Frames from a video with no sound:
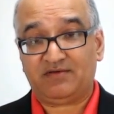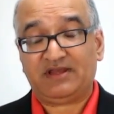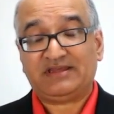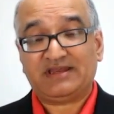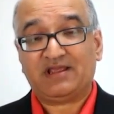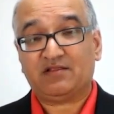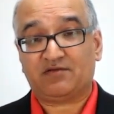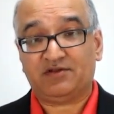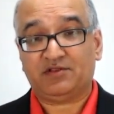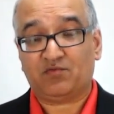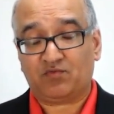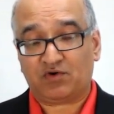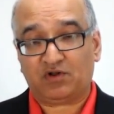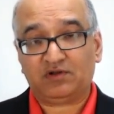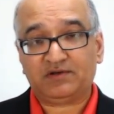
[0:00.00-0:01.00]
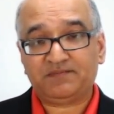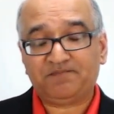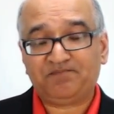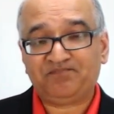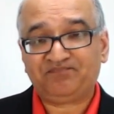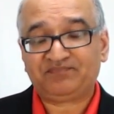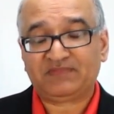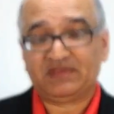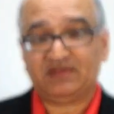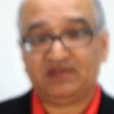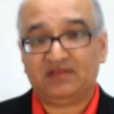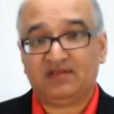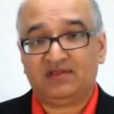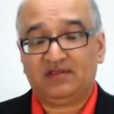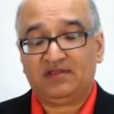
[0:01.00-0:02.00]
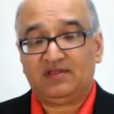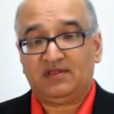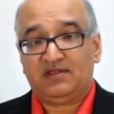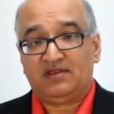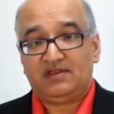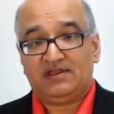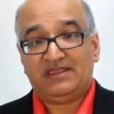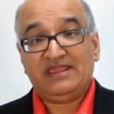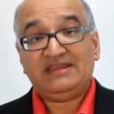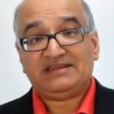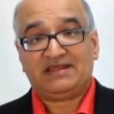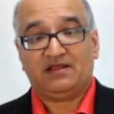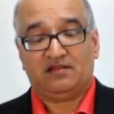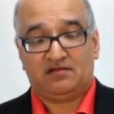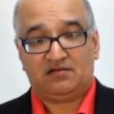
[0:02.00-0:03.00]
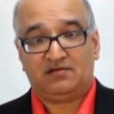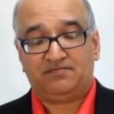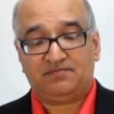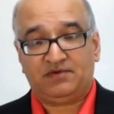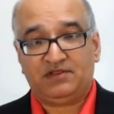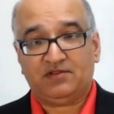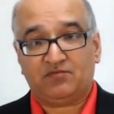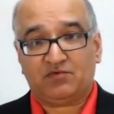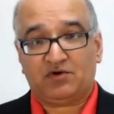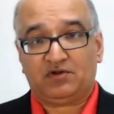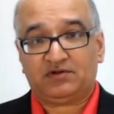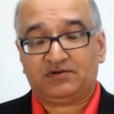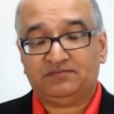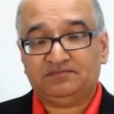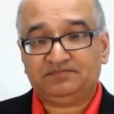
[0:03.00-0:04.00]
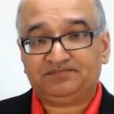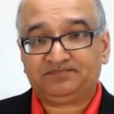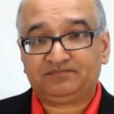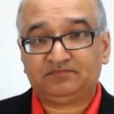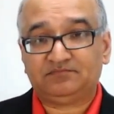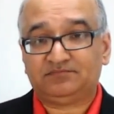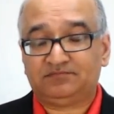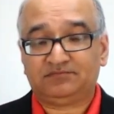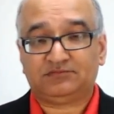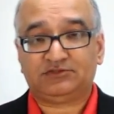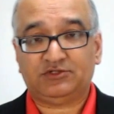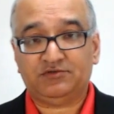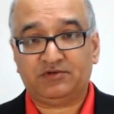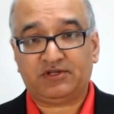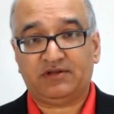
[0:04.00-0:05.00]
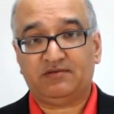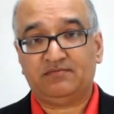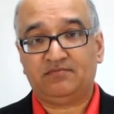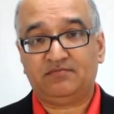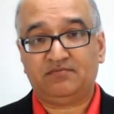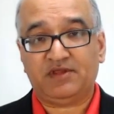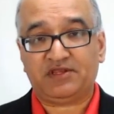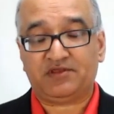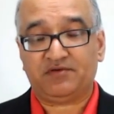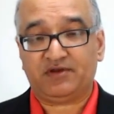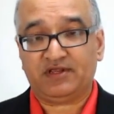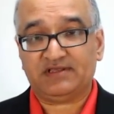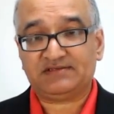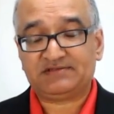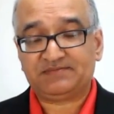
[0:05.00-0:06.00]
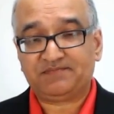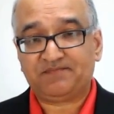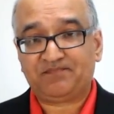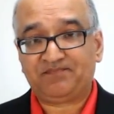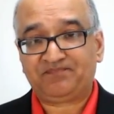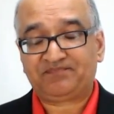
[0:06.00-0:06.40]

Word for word: retailer in the world, e-tailer in the world. So you can make your guess.